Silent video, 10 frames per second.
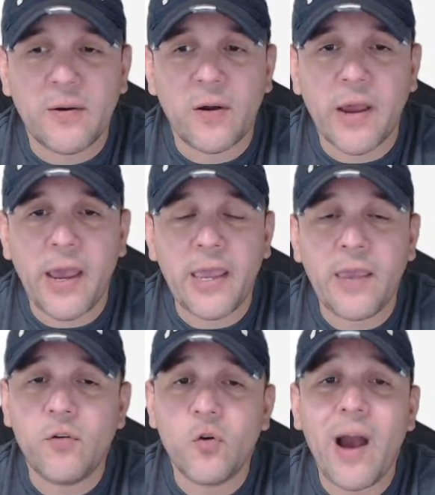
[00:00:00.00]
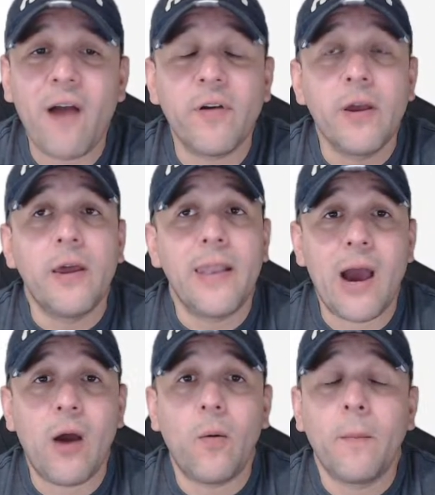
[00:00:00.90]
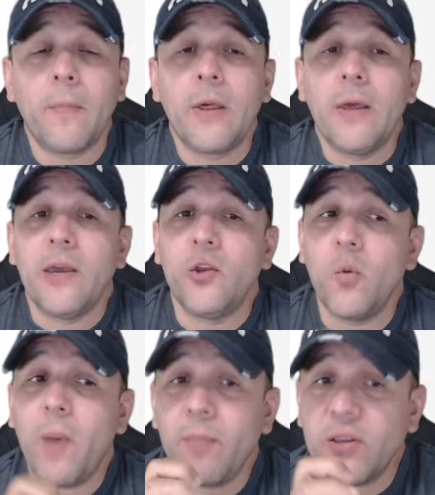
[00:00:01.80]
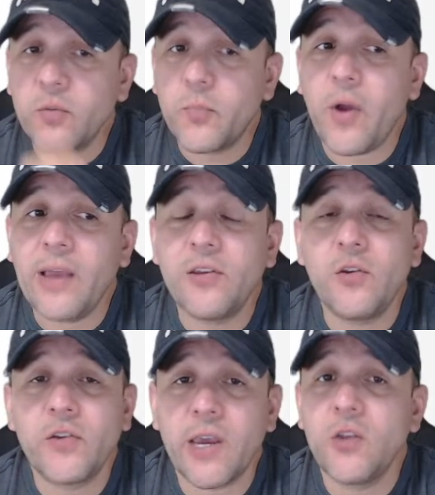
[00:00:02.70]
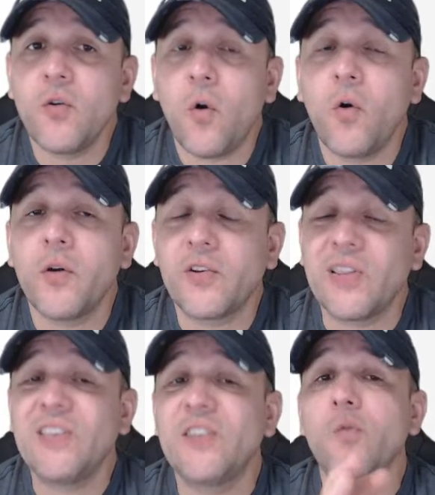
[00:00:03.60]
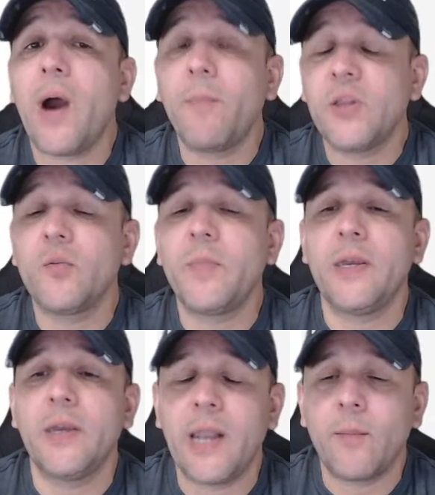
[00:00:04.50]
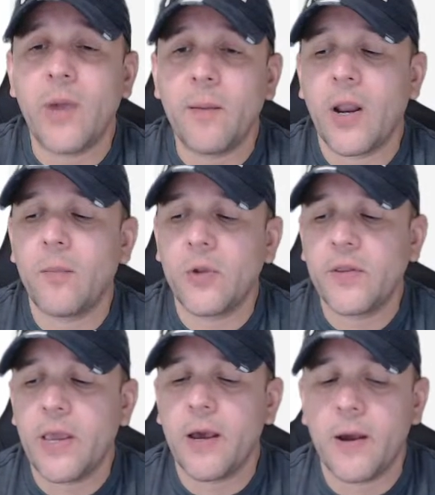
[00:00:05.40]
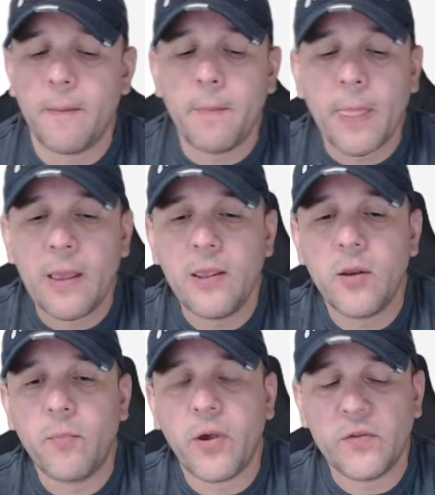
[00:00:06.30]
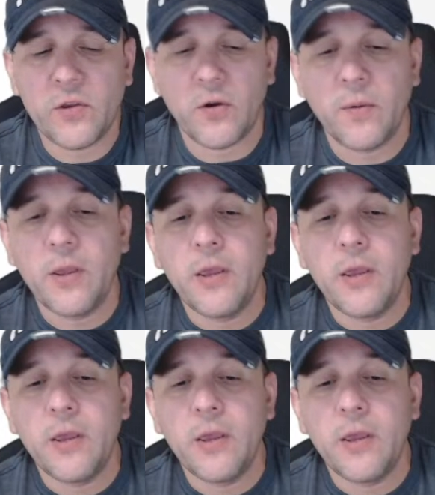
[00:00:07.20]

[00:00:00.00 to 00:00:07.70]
Okay, if you don't have now, you might be surprised if you check in your orders, and this is what happened to me. And I'm gonna take a little pause here.